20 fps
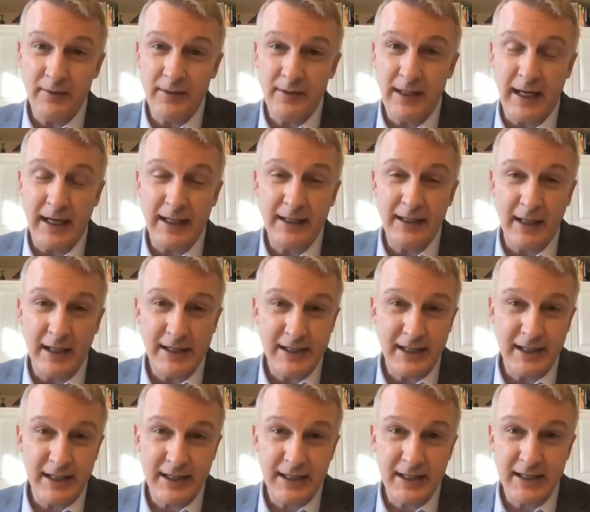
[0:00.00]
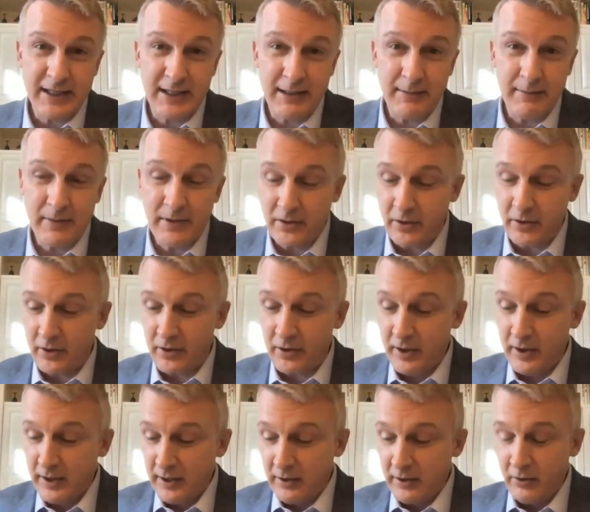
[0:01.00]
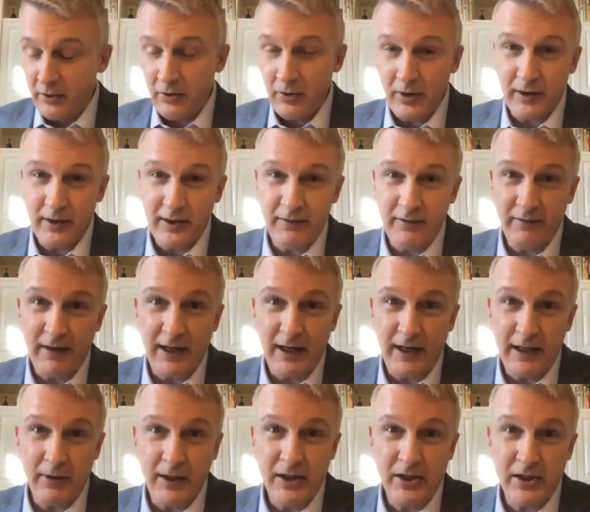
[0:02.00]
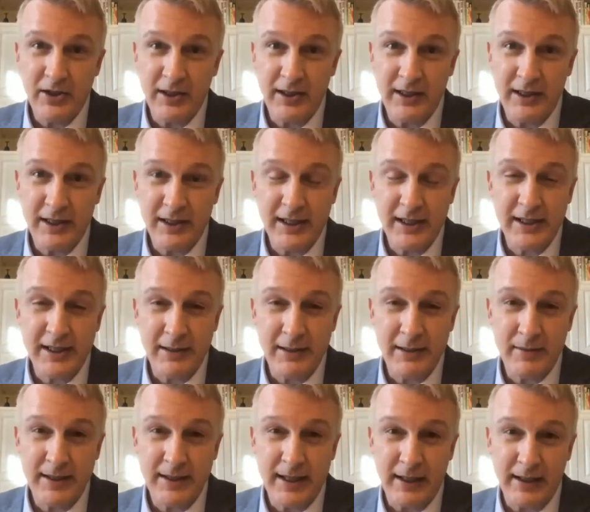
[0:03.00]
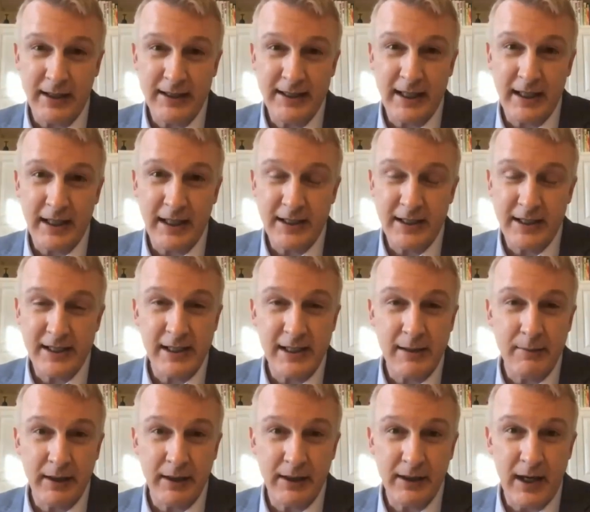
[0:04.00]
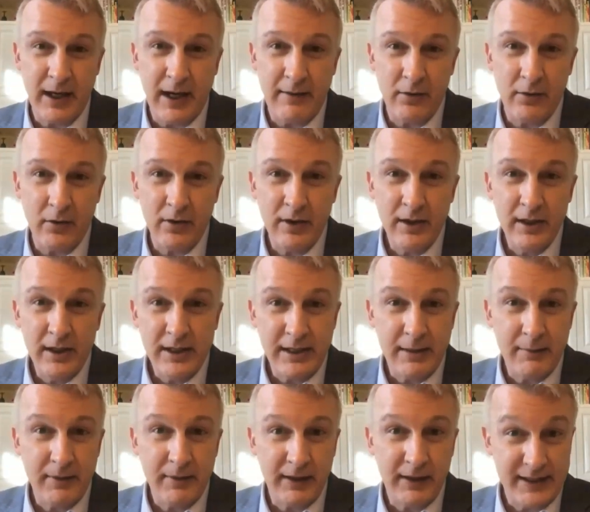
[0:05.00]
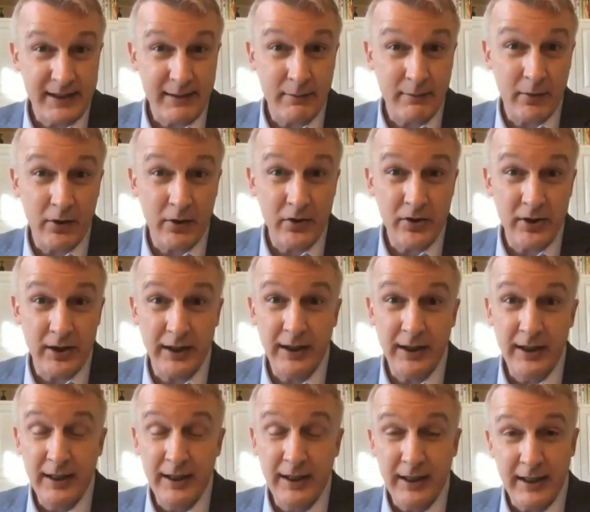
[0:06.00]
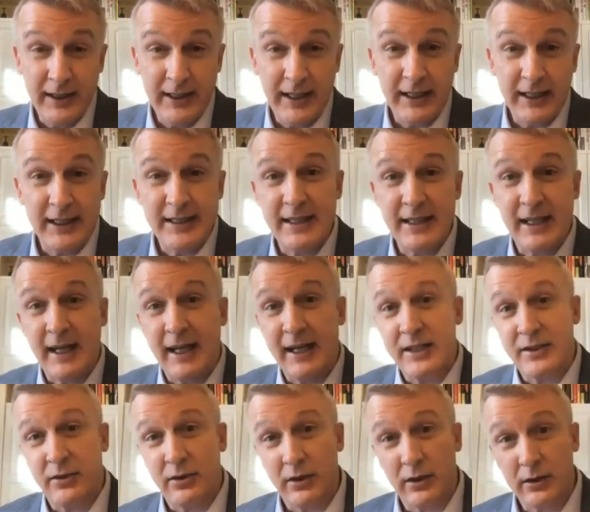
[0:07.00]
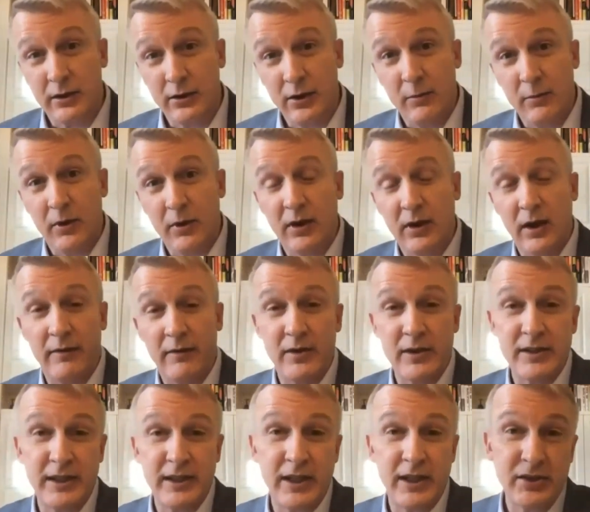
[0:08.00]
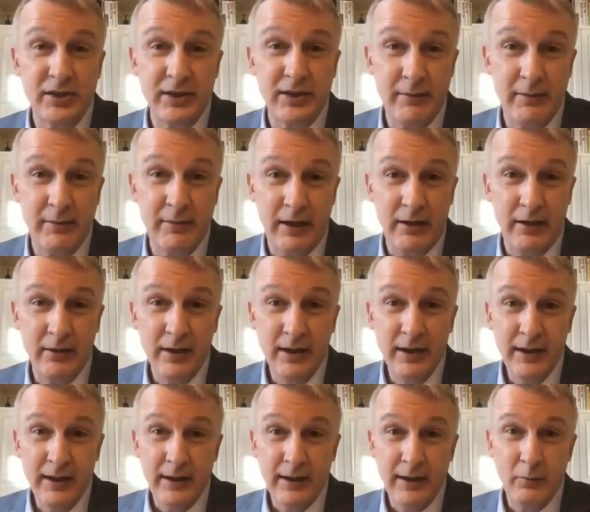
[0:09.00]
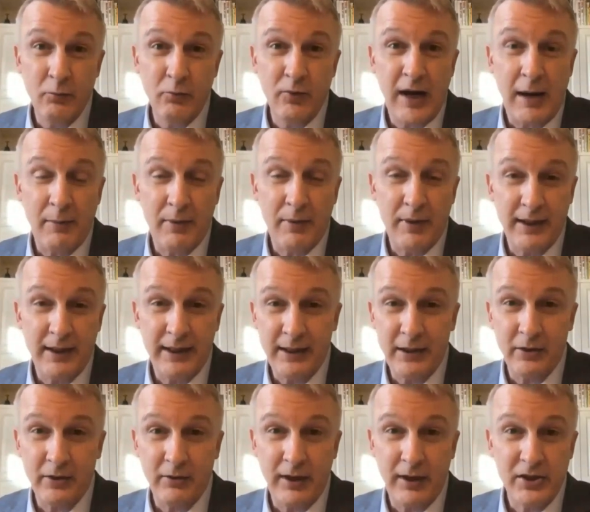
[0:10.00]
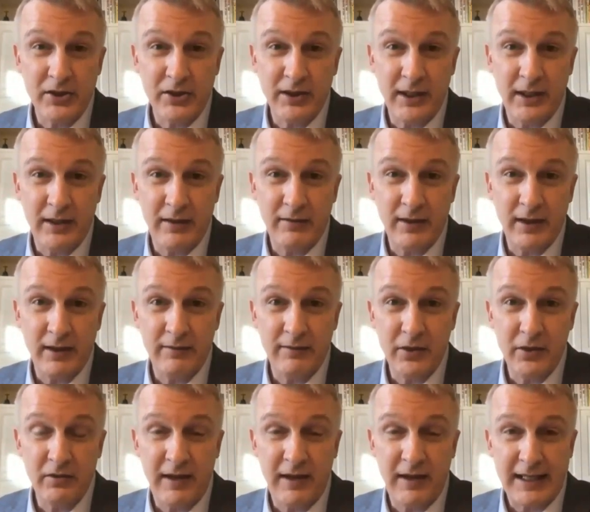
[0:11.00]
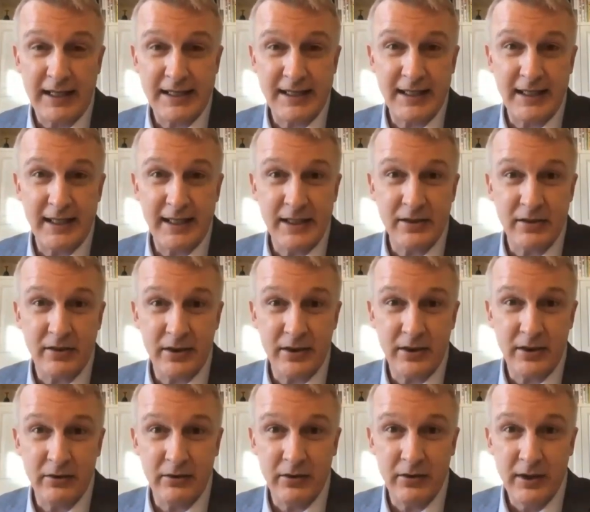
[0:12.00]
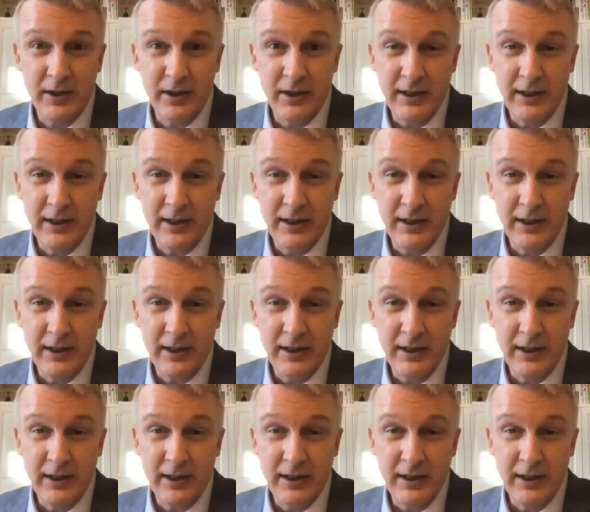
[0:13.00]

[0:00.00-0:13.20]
diagnostic systems or evaluation systems that can tell us it's something novel, something that's emerging, and that can tie into a global conversation about rapid integration of new vaccines or new